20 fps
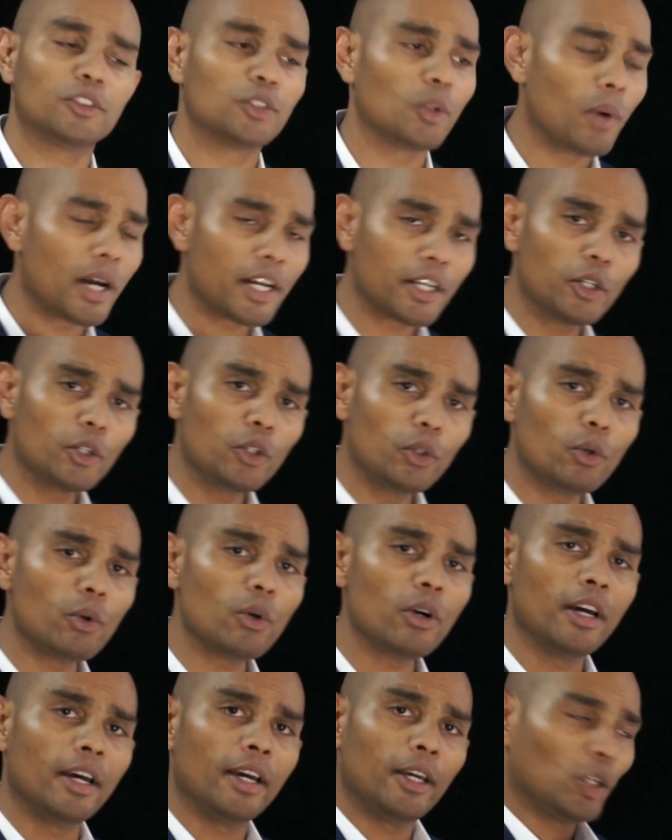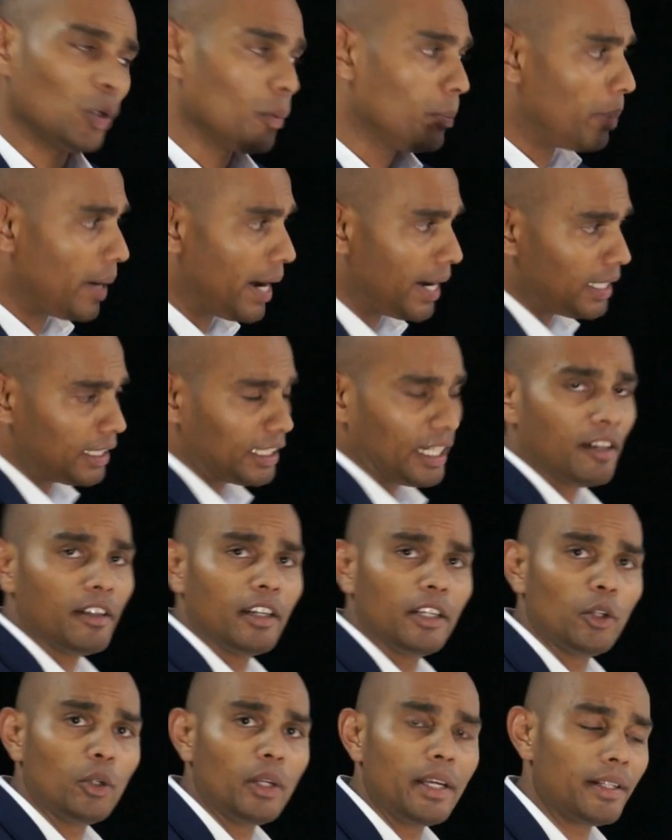So what do? You buy this
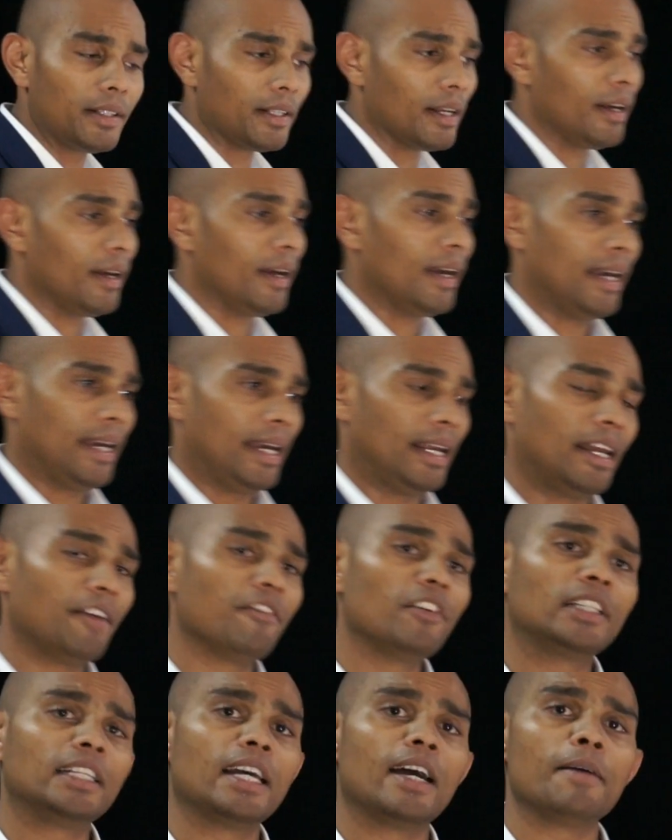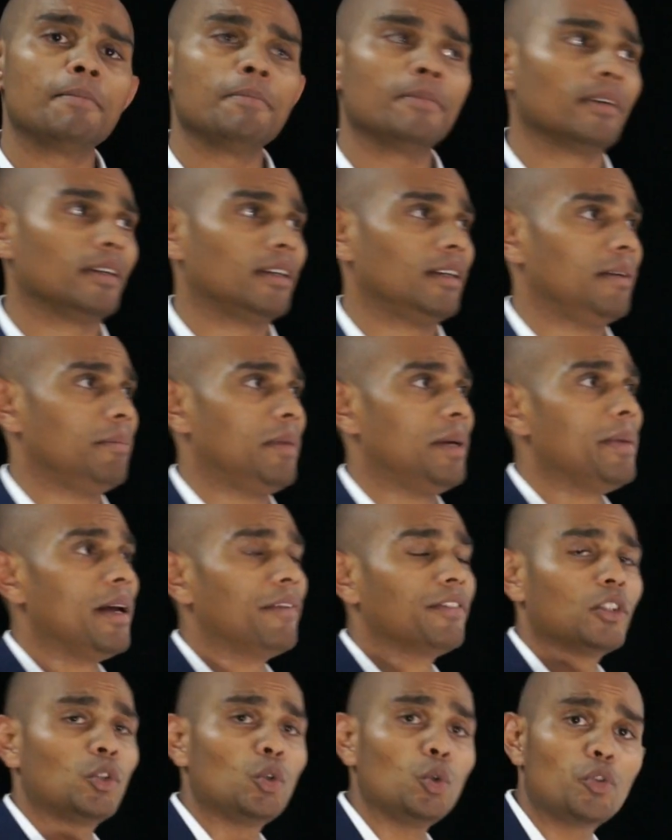100 unit, and every time, maybe
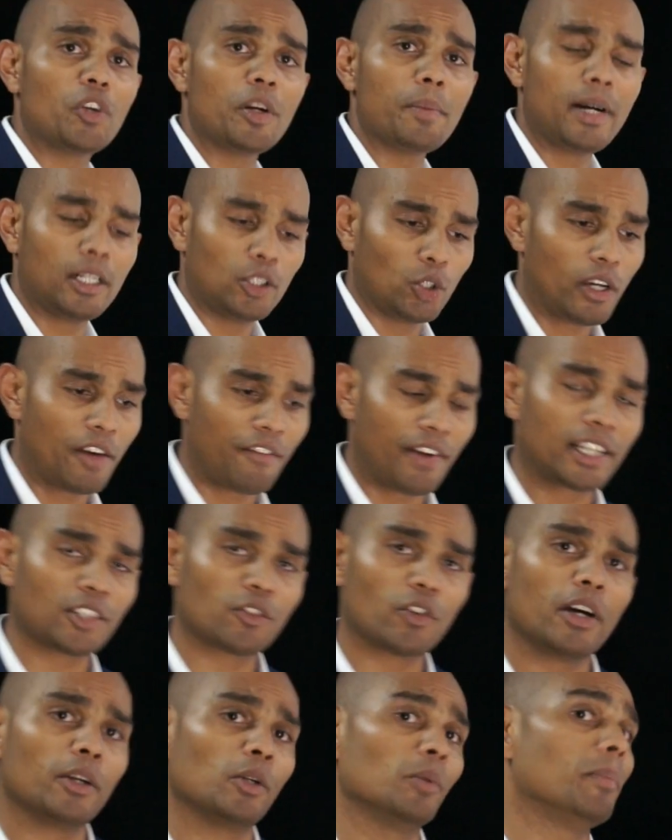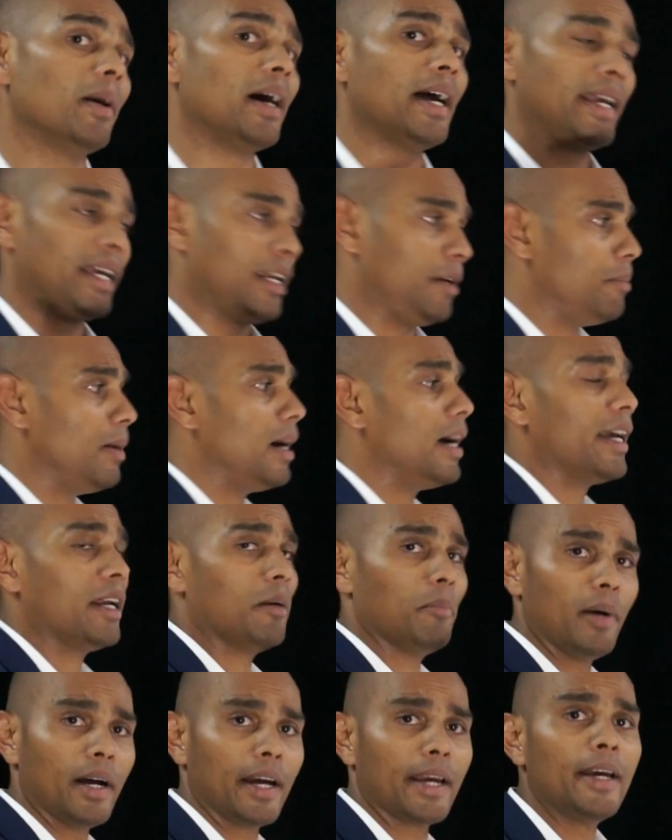after 2-3 months you have extra, you buy and buy
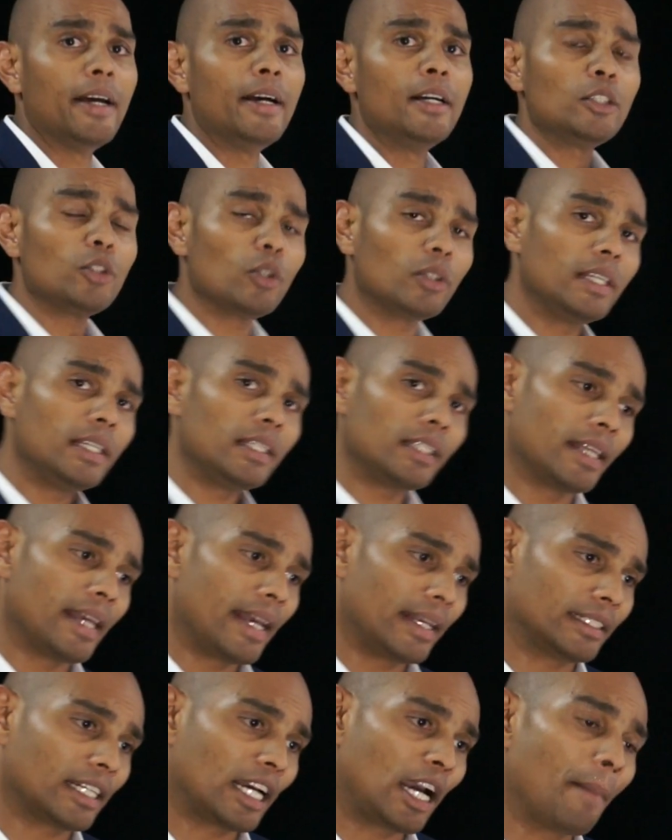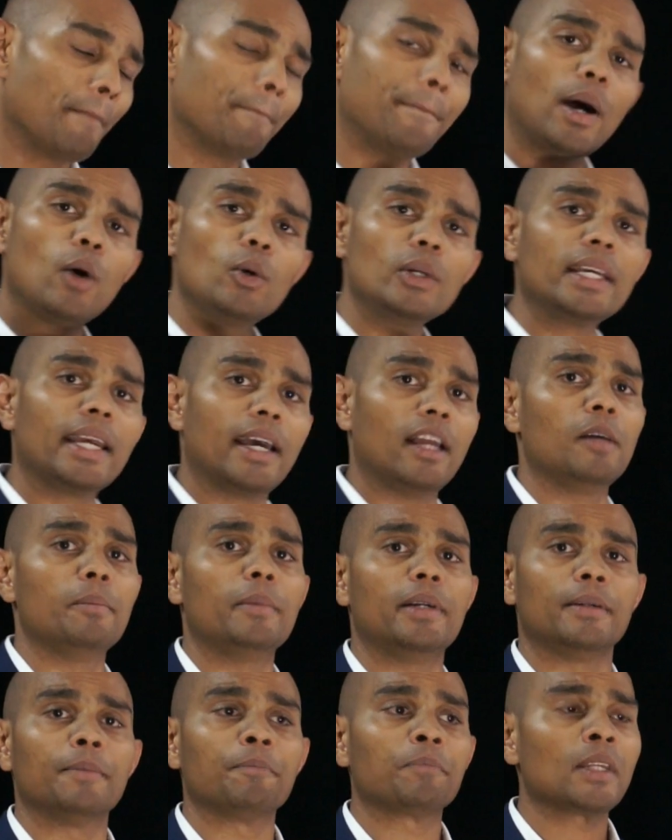and buy. So this has a compounding
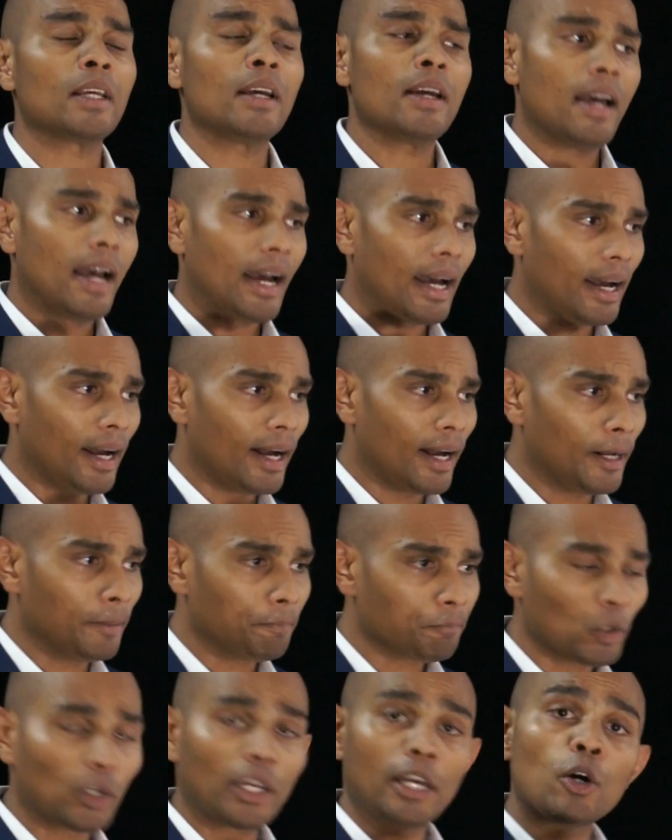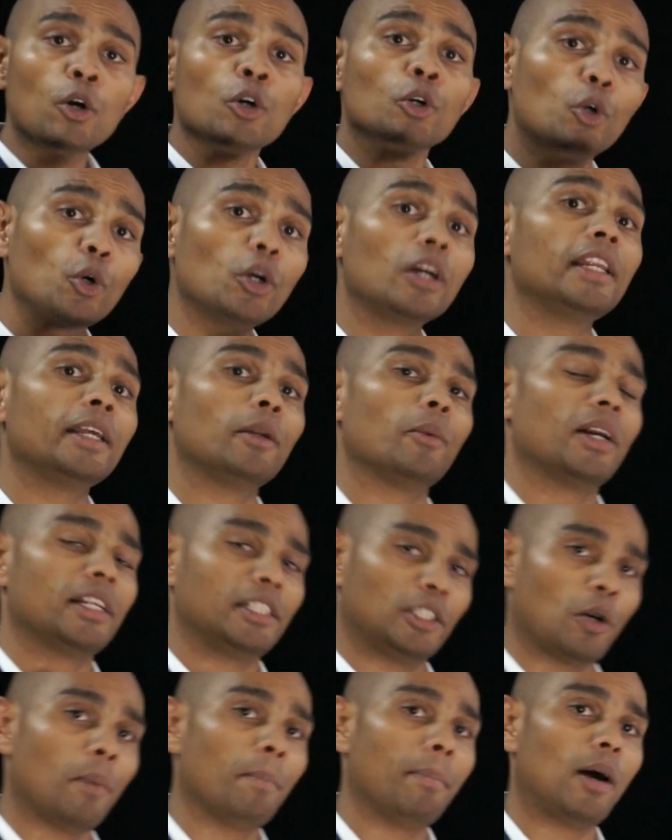element. You can go Google it, what
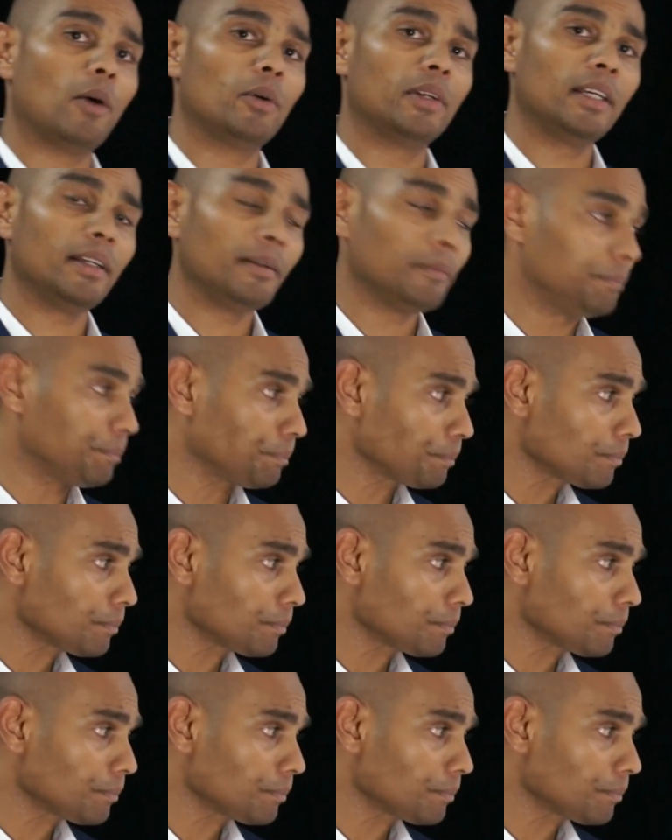is compounding.